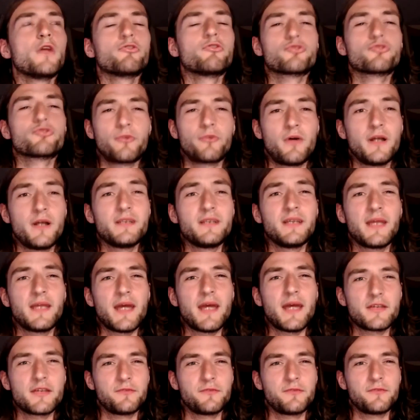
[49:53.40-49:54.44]
Trying to
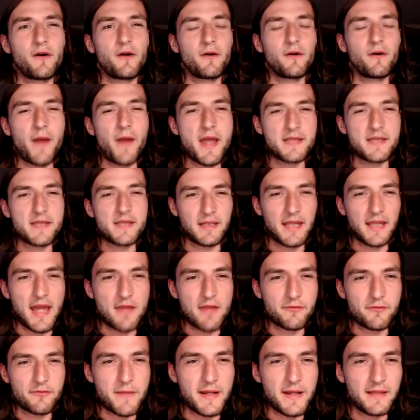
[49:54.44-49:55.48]
get as far away as I
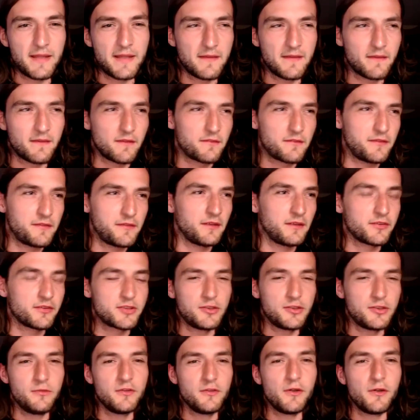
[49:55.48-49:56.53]
can from anything that feels
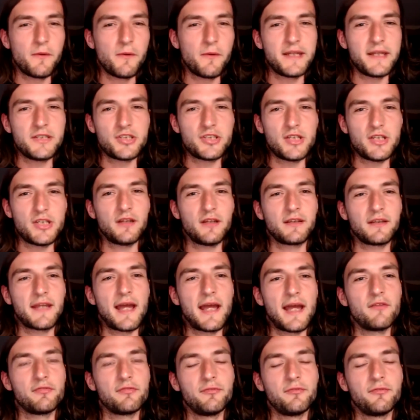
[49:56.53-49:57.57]
too new agey in
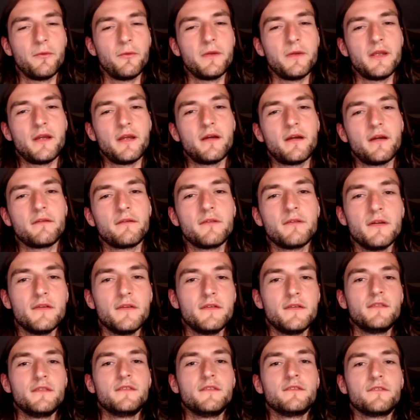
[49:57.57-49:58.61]
California,
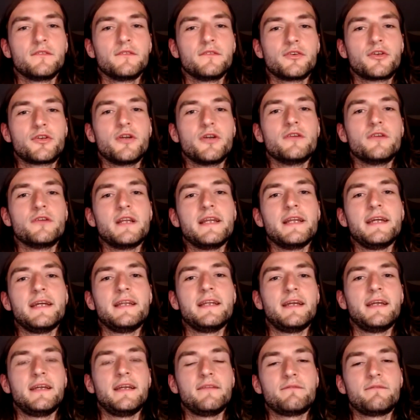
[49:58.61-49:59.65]

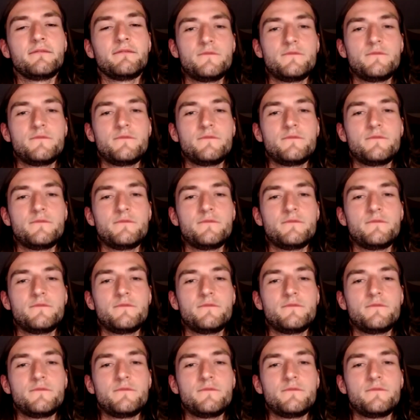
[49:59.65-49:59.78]
Kundalini,